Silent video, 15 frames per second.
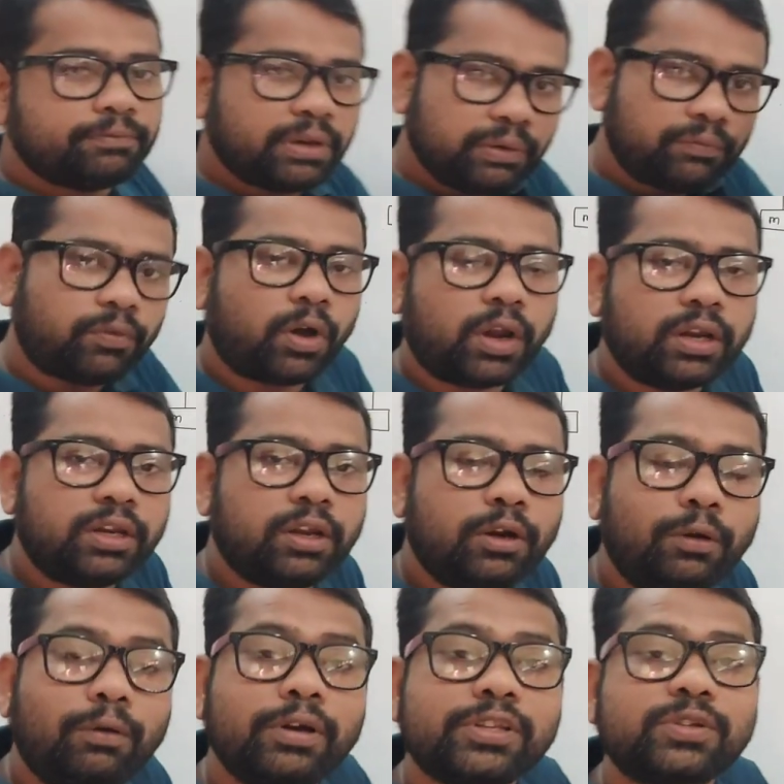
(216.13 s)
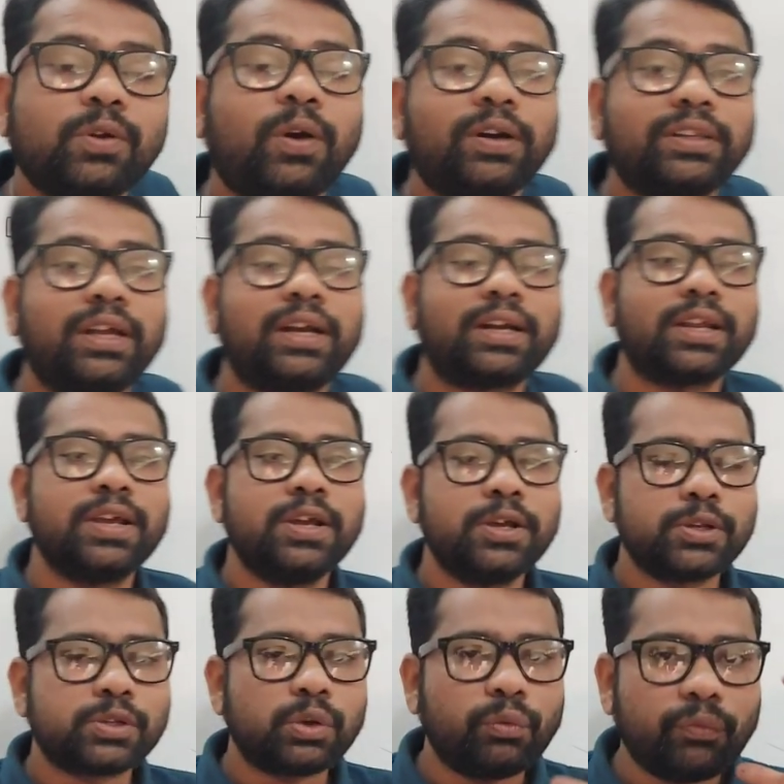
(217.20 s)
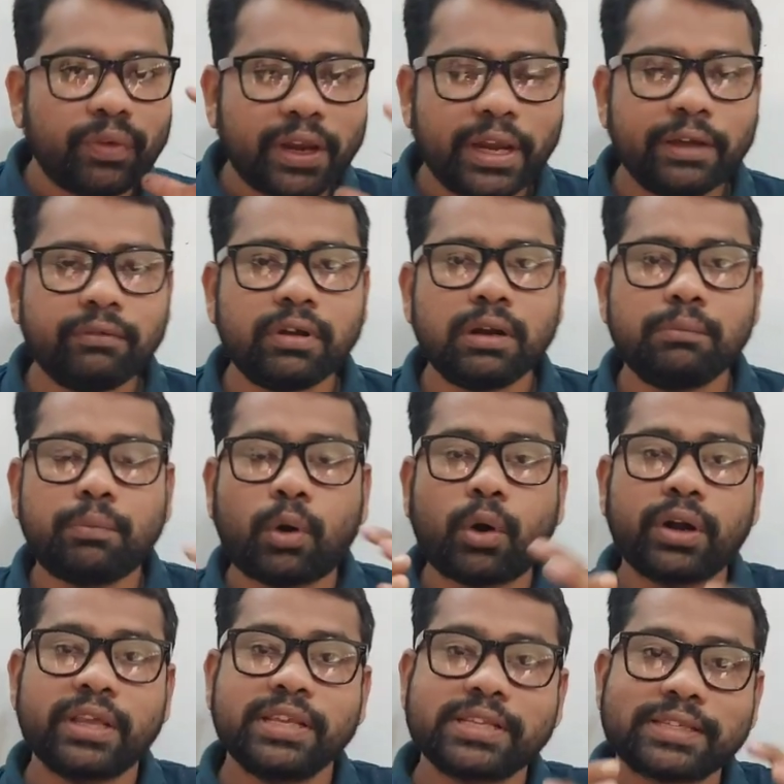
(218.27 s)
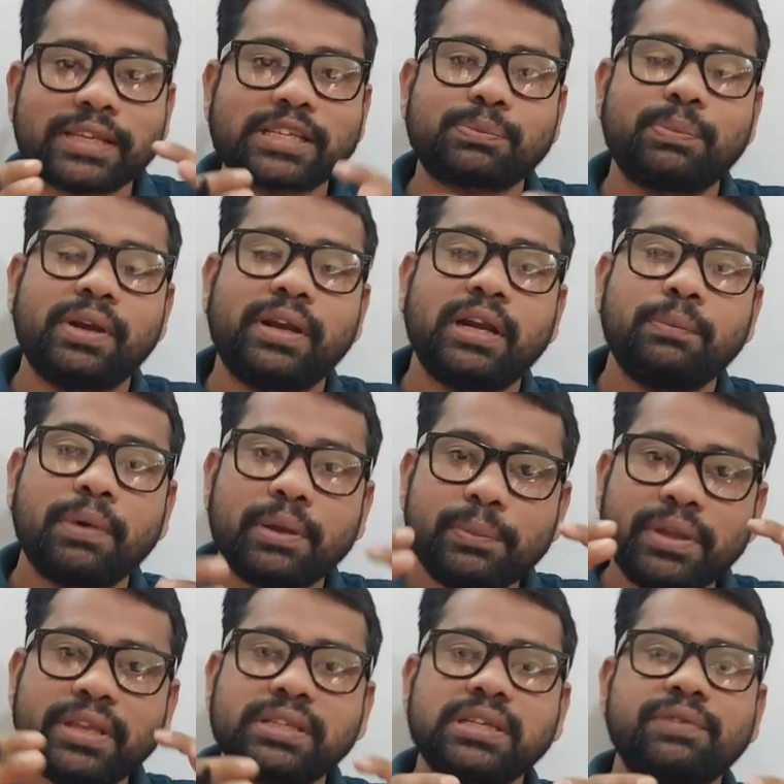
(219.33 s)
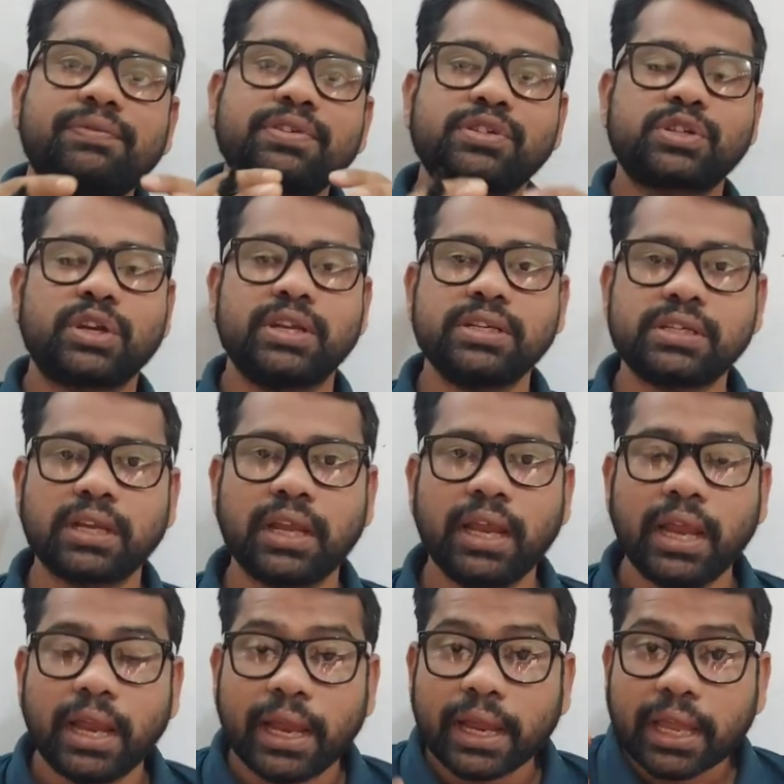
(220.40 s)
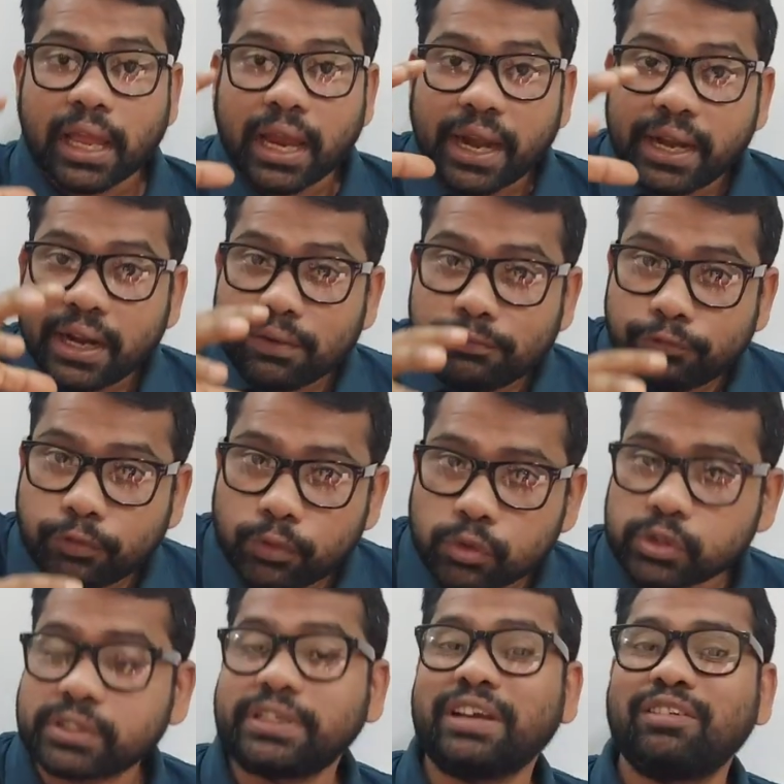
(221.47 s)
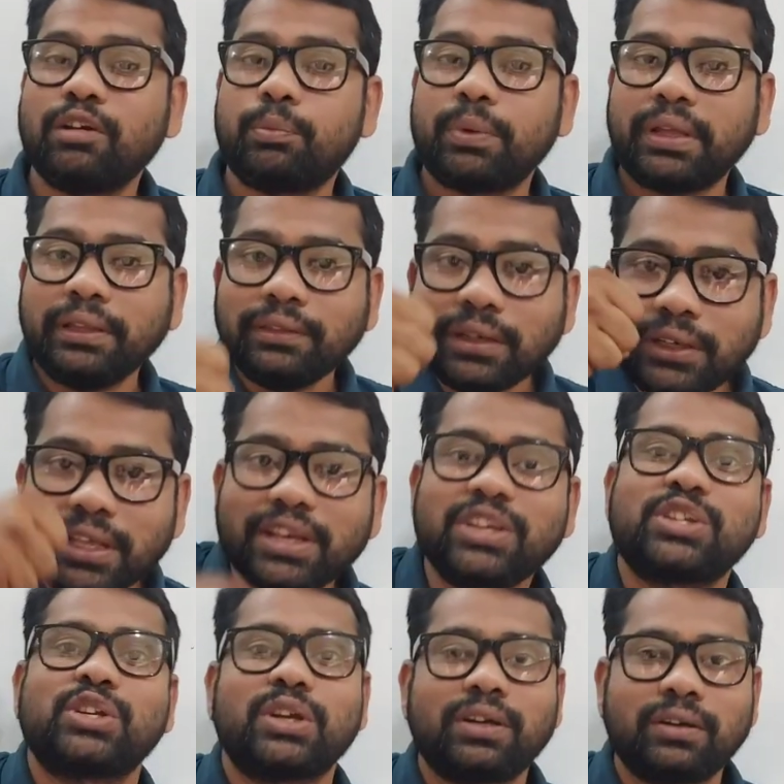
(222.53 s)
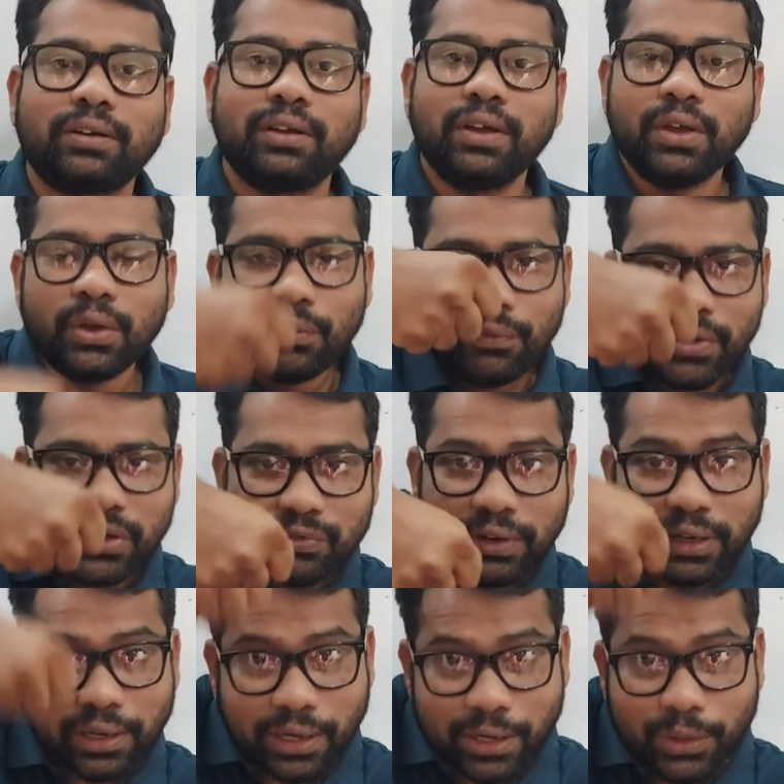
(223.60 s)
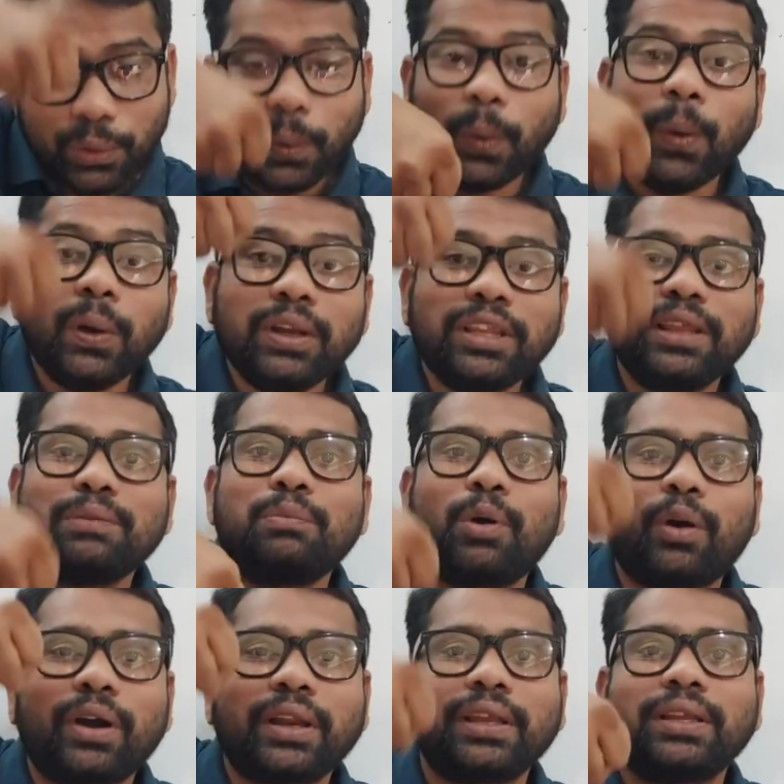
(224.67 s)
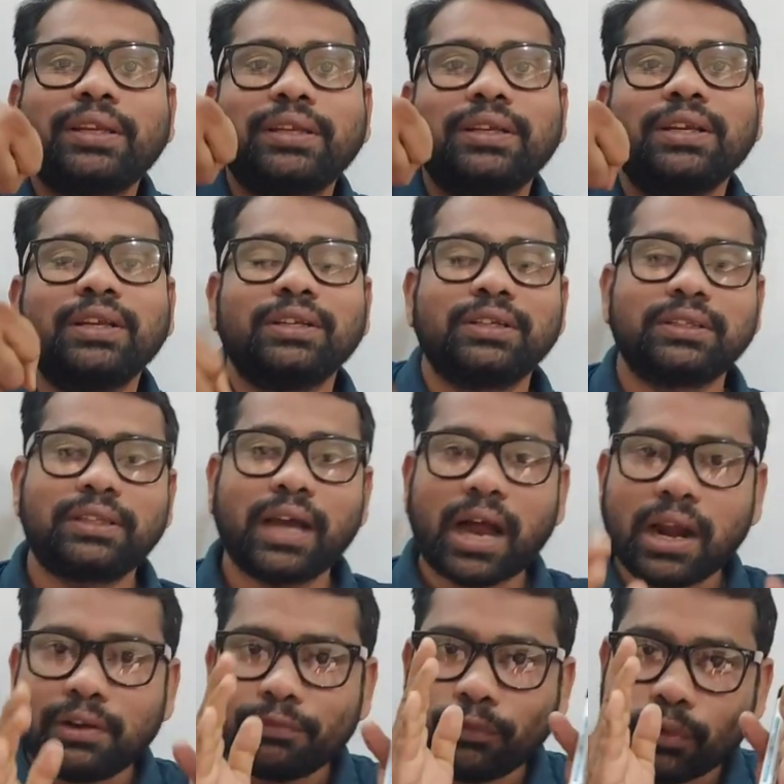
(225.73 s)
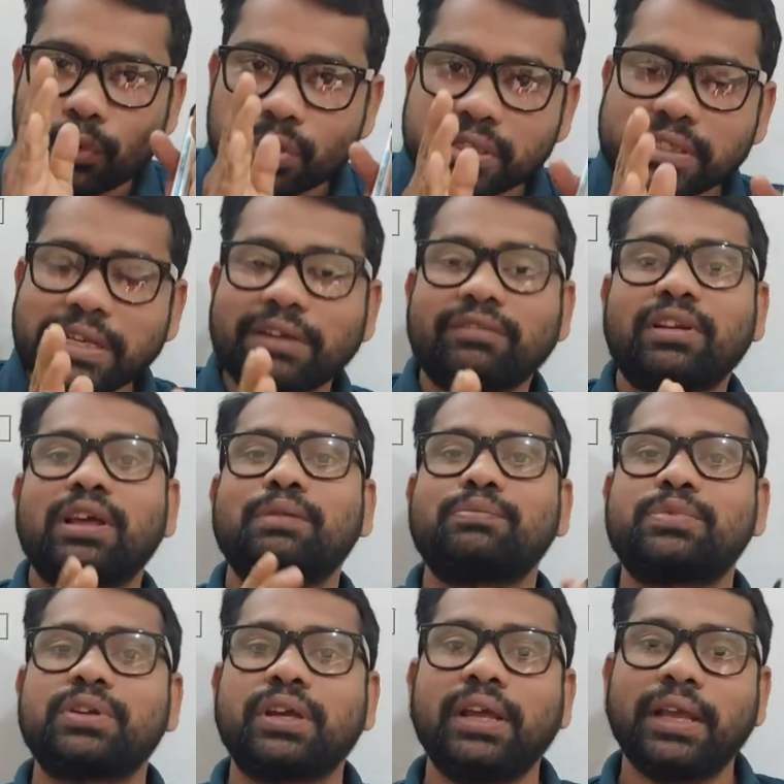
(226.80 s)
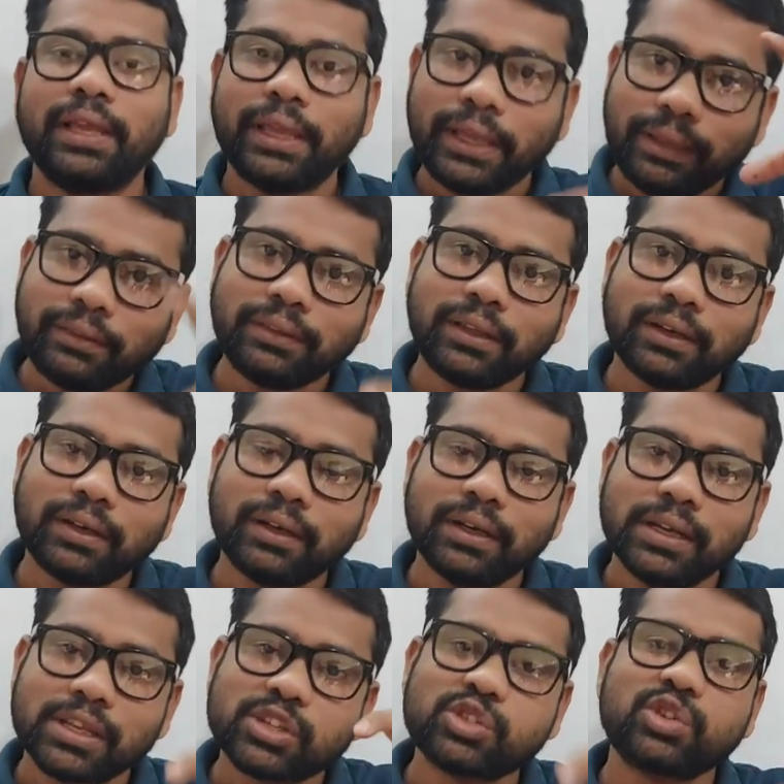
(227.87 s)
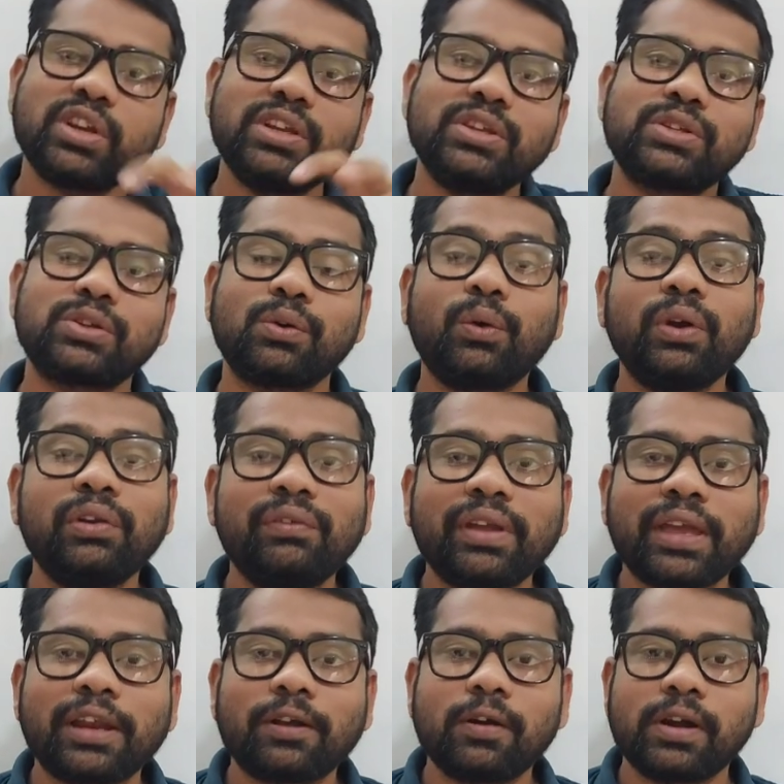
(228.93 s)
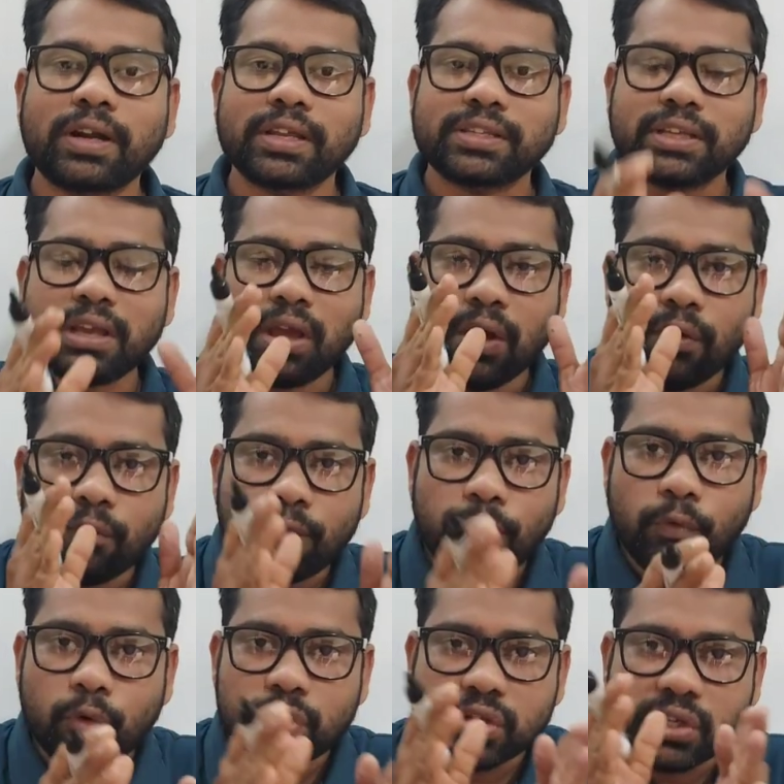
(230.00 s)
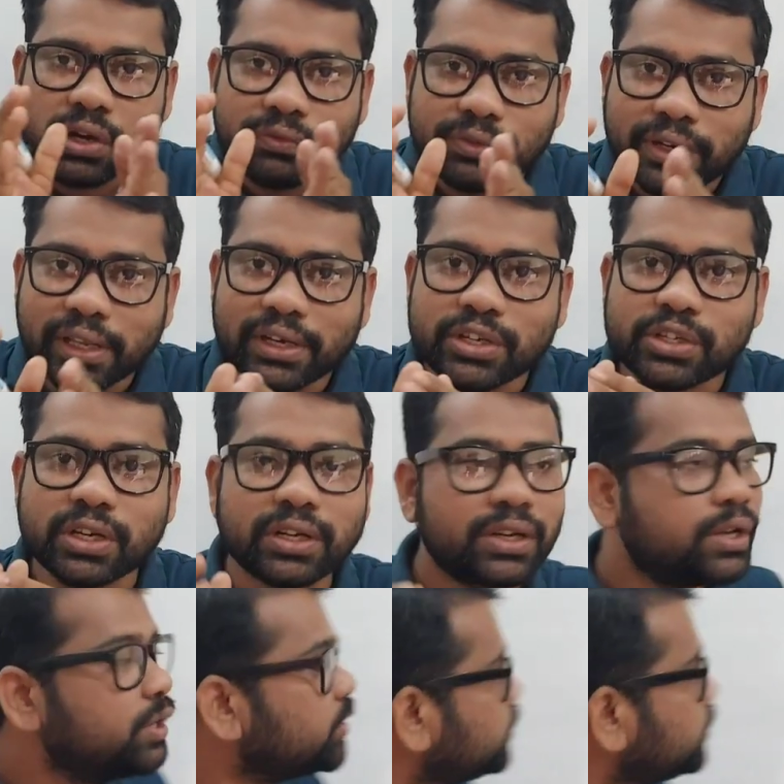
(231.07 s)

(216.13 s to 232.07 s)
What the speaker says: M will fall? No, it's not that. So whenever a body is suspended by means of a string, a kind of force developed in the tension which will try to hold the body. That force developed in the string only we can call it as a force of tension.